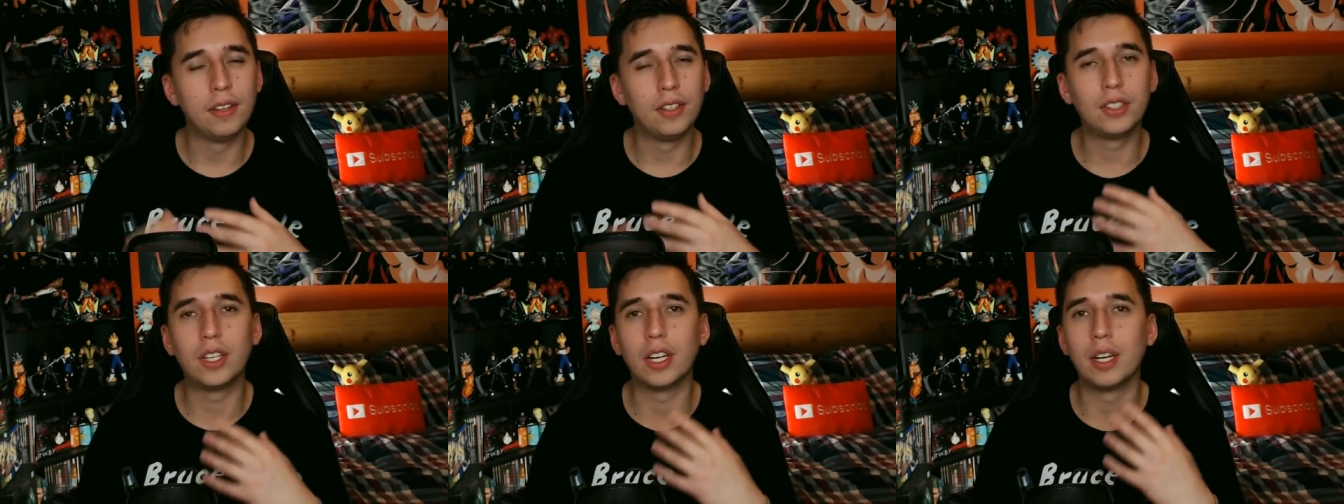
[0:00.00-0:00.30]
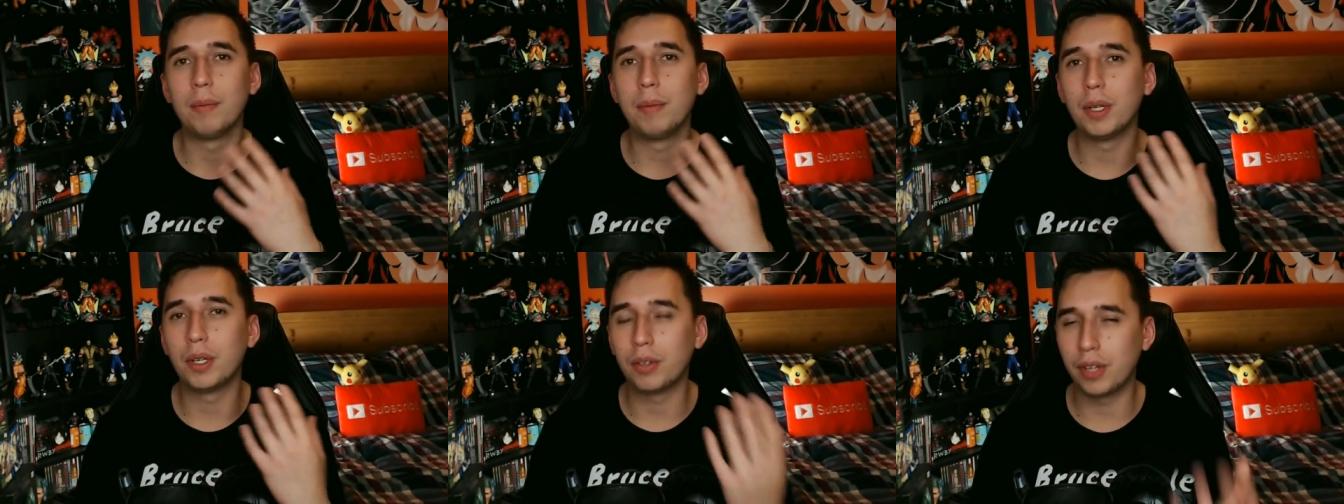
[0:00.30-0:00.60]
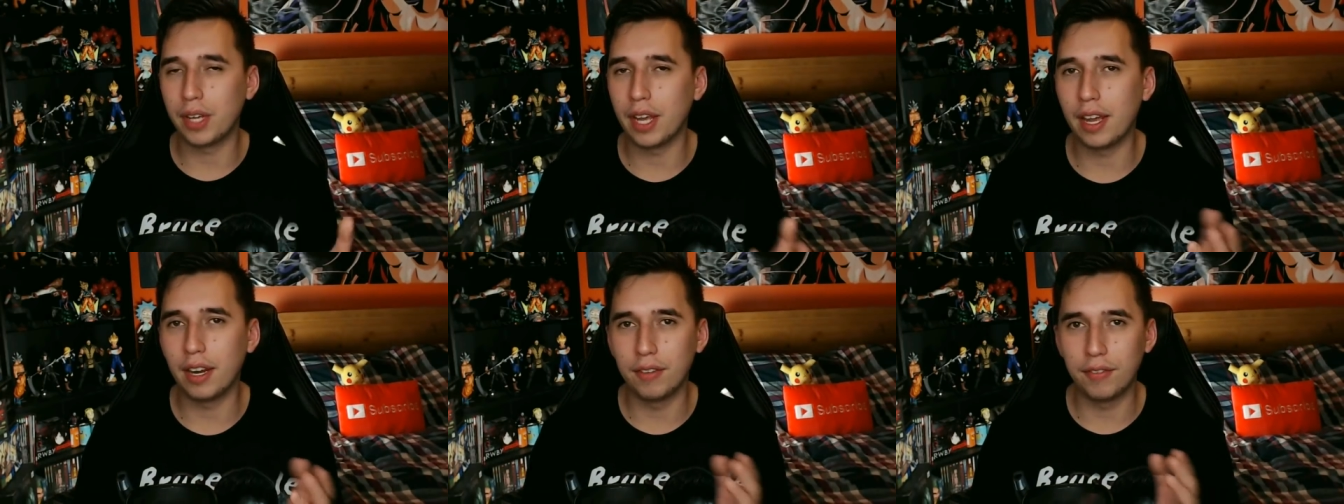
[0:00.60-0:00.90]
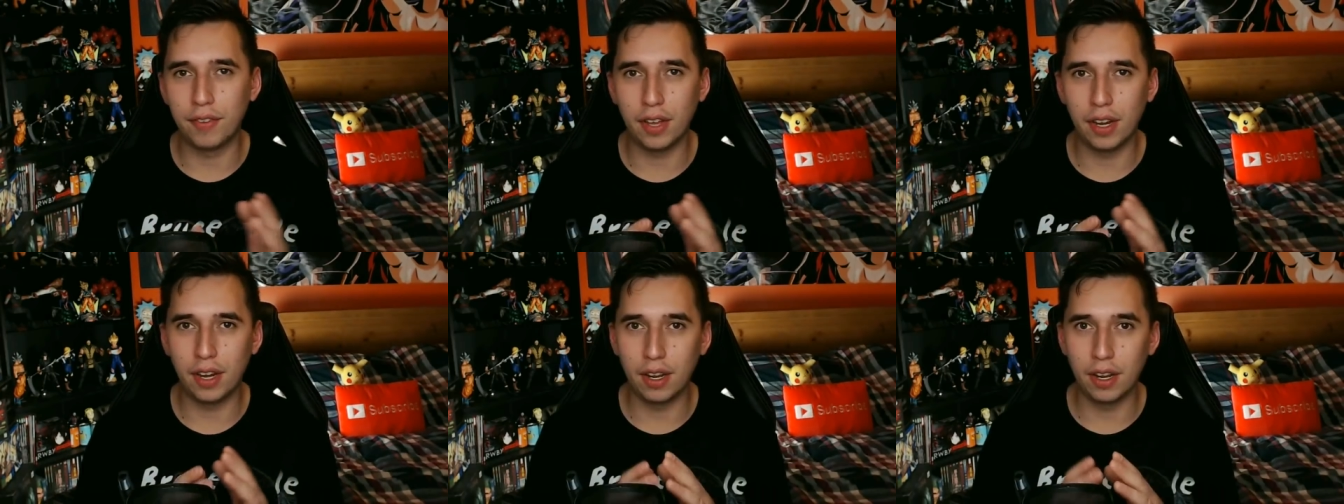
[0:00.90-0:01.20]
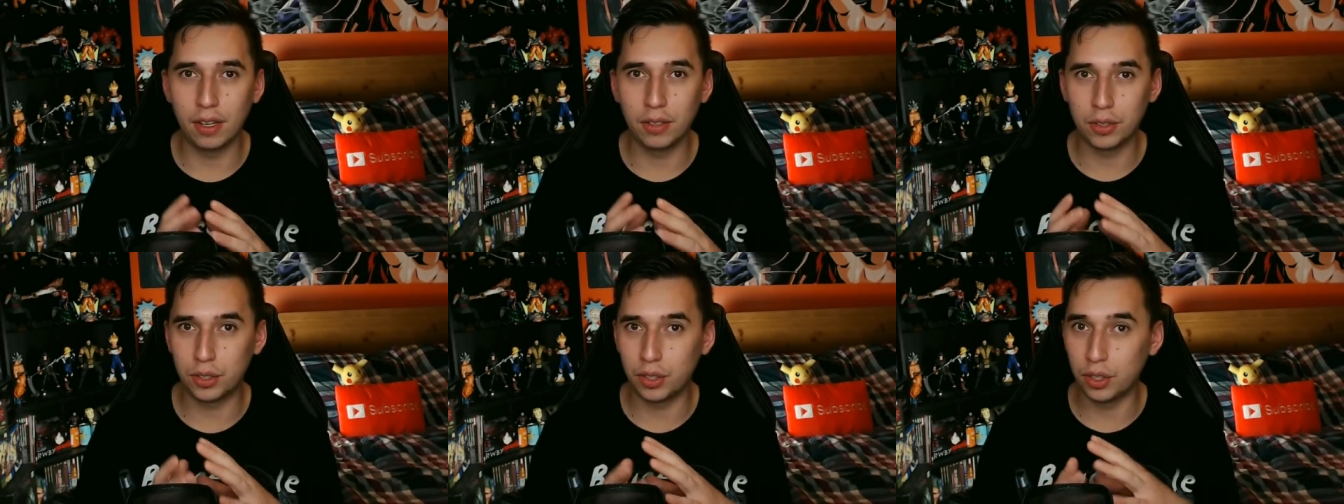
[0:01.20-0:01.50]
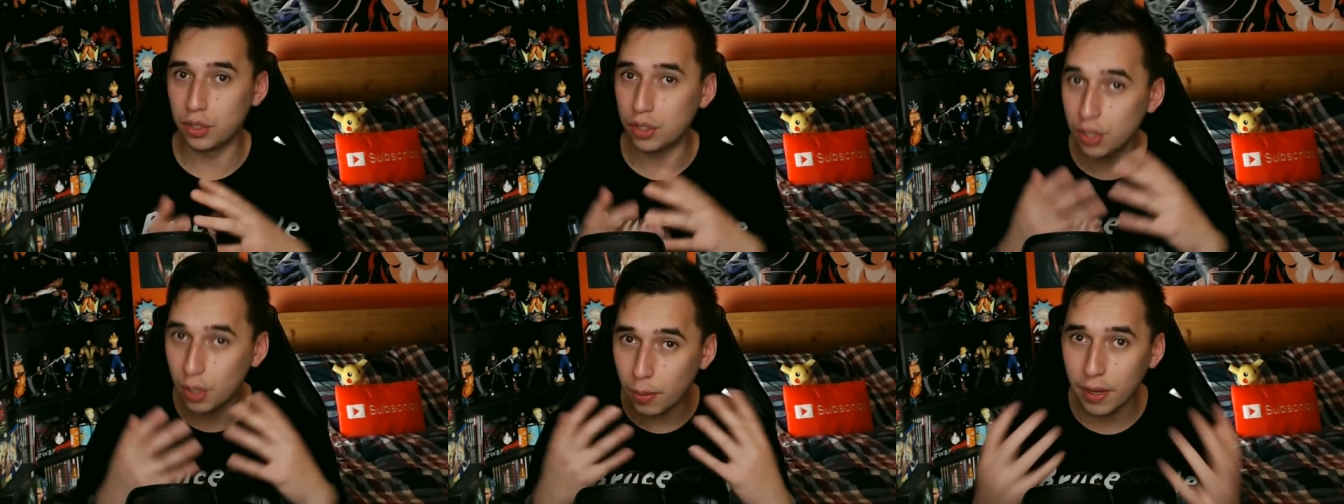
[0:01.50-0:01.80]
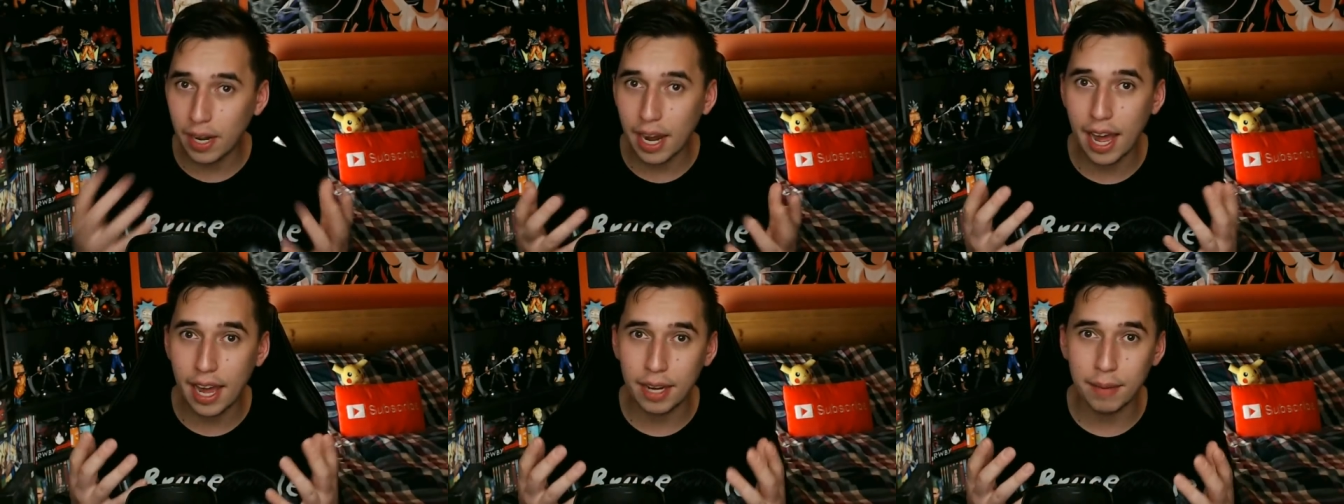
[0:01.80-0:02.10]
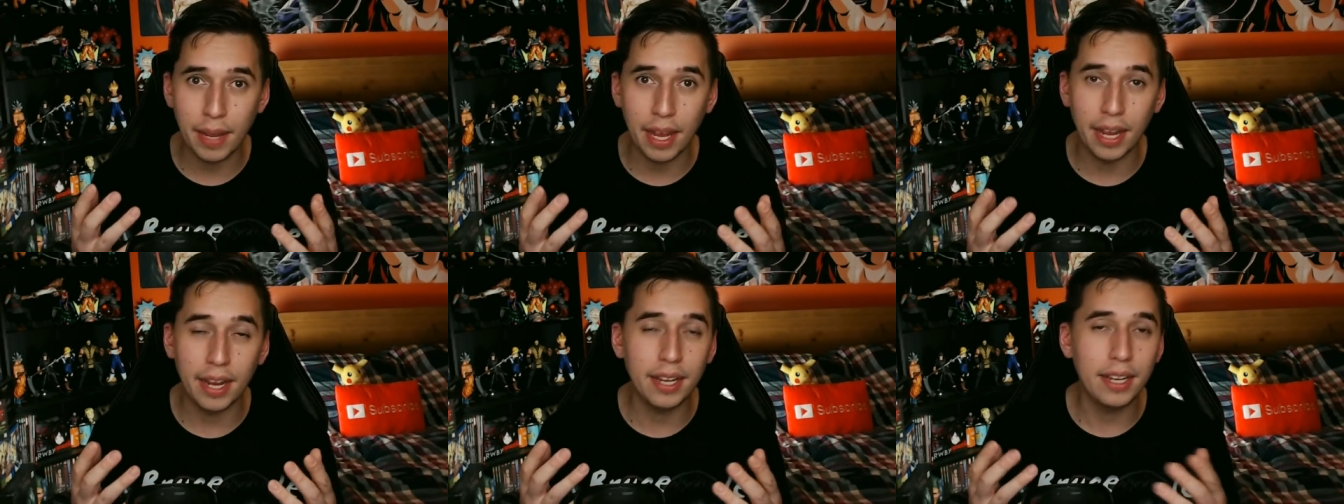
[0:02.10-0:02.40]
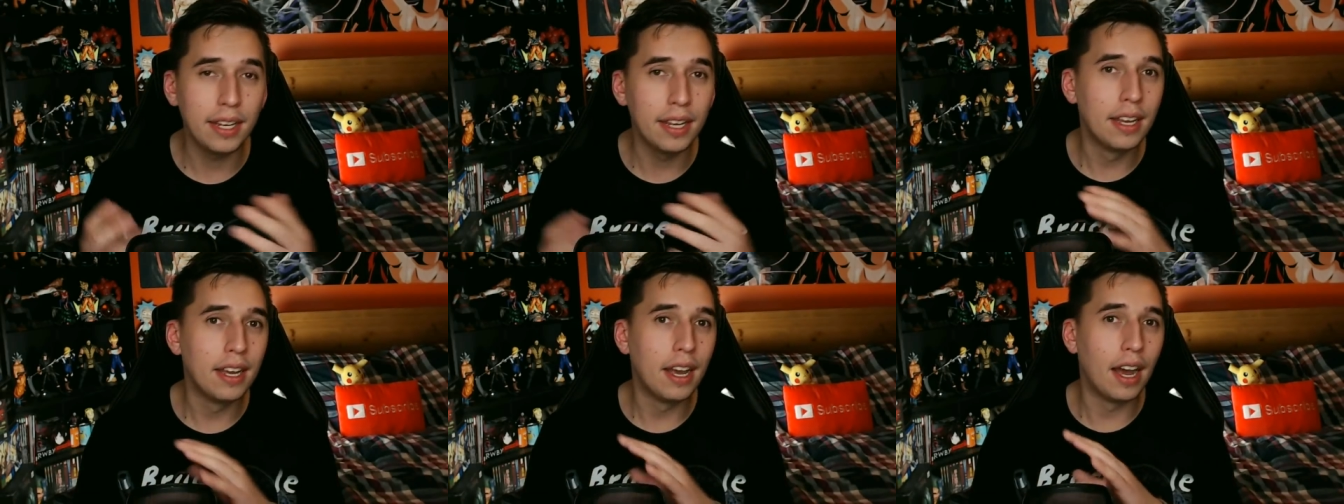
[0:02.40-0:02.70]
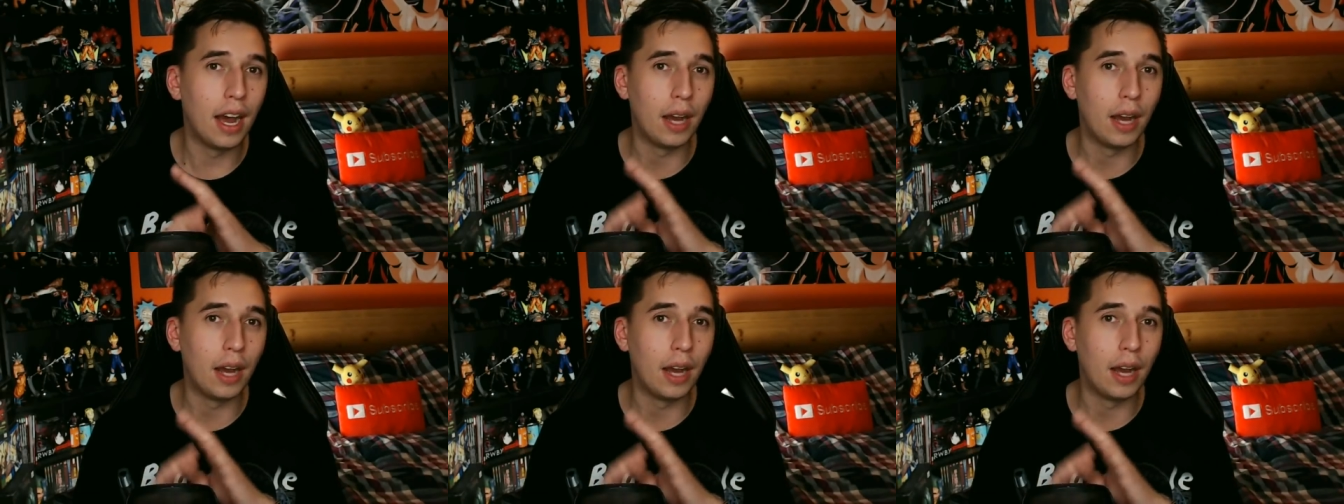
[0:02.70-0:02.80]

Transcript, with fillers: there's going to be creative videos to do with anime.